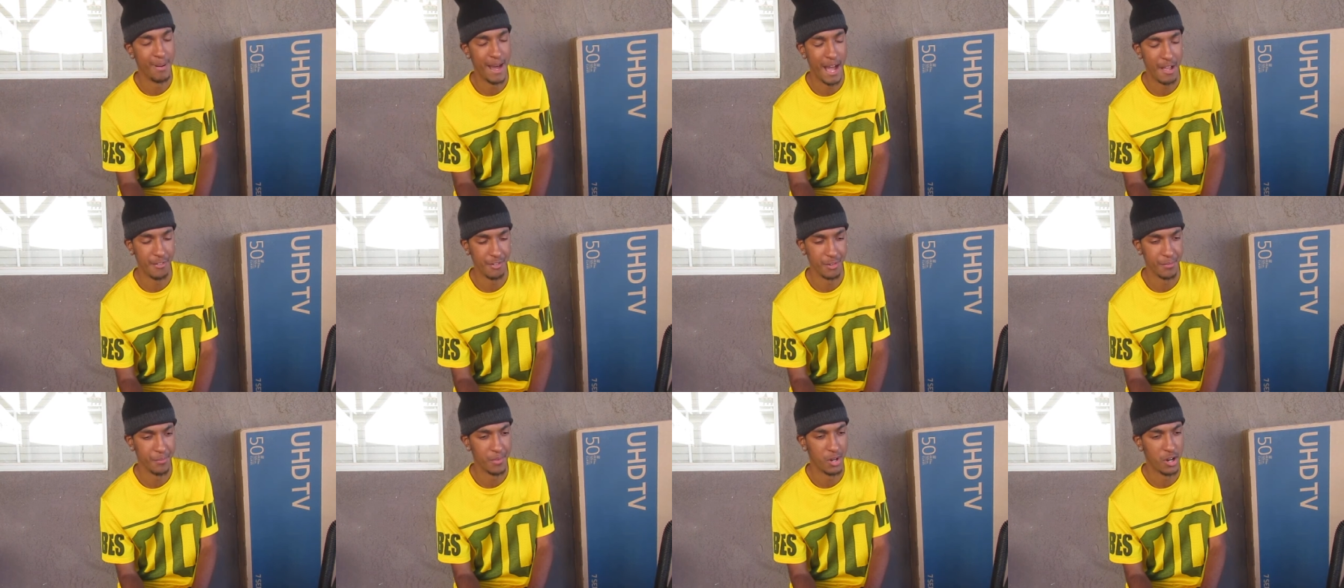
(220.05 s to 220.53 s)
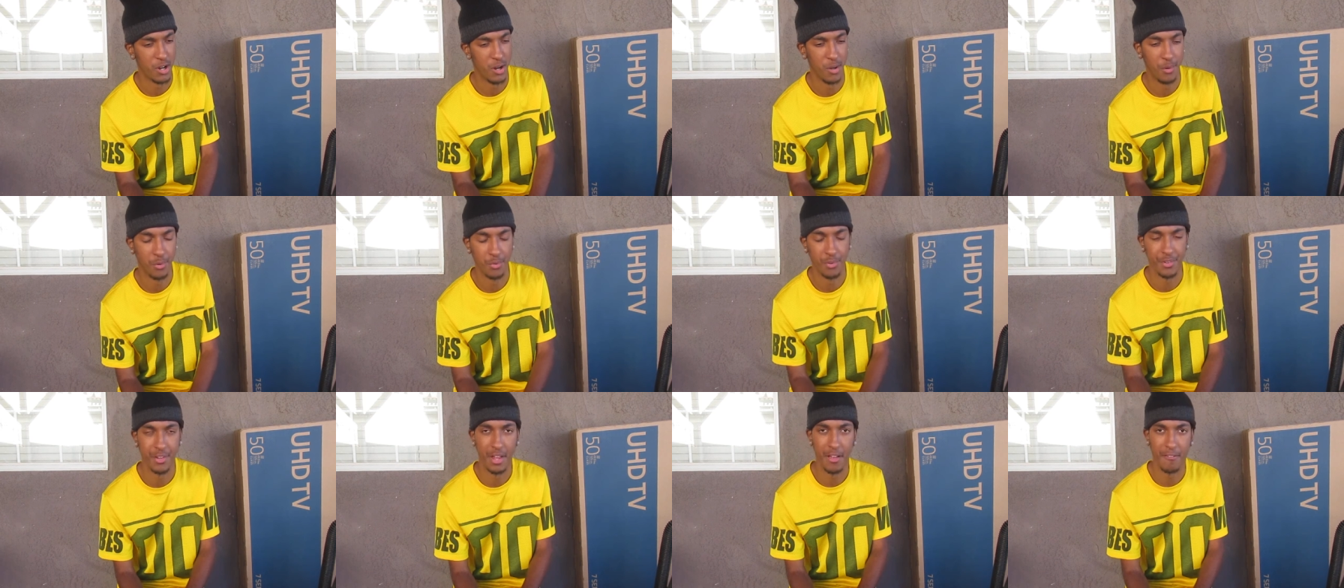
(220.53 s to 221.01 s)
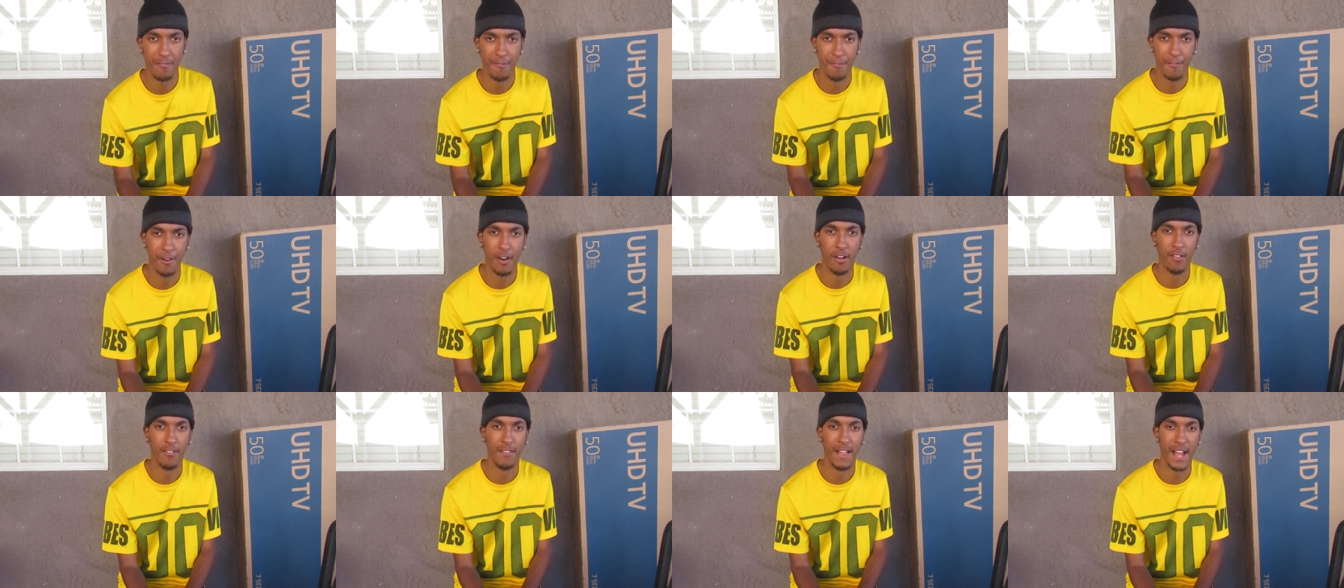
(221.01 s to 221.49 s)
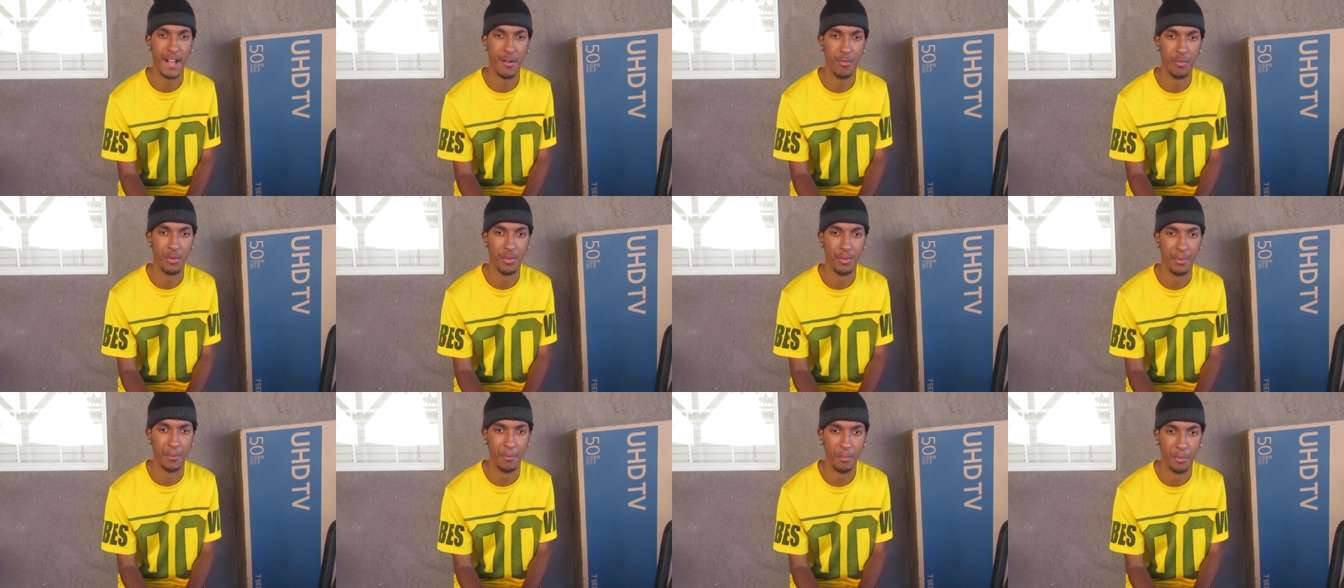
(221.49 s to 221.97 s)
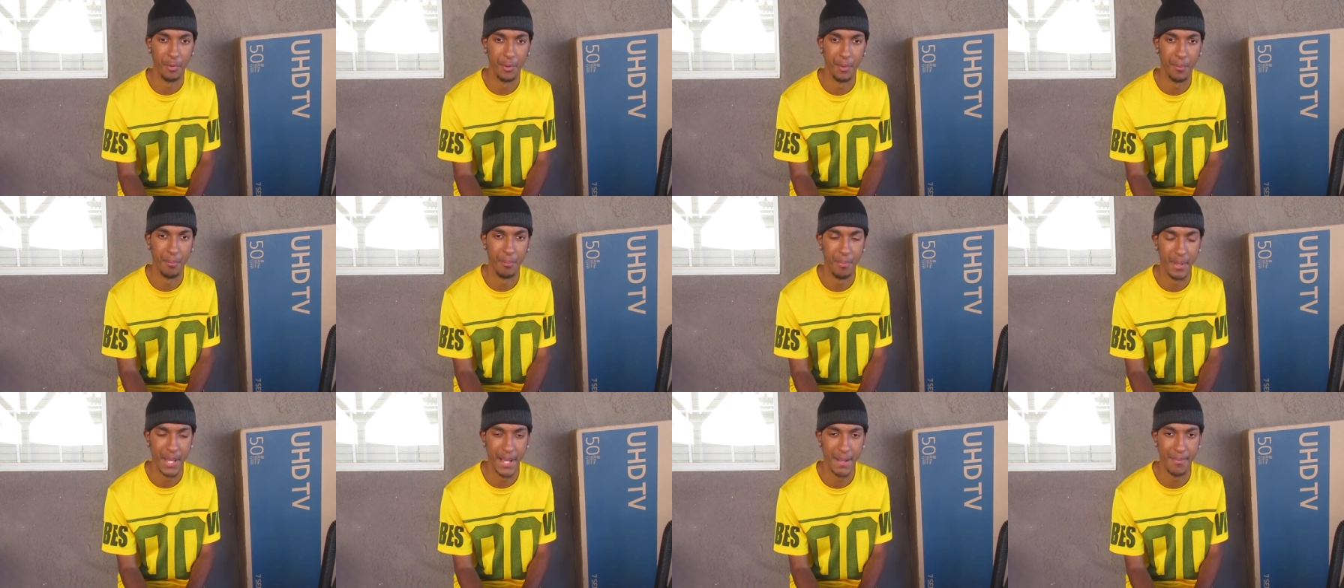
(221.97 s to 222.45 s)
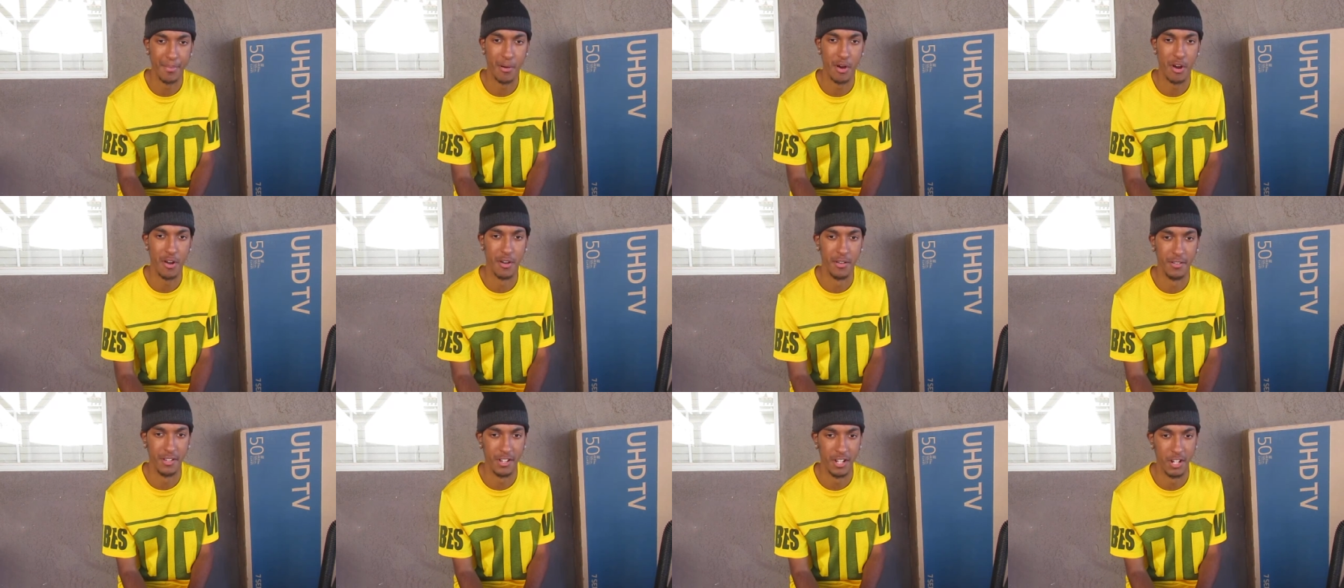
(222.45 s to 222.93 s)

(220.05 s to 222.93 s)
Patrick Mahomes, which I felt like was a, was a big part.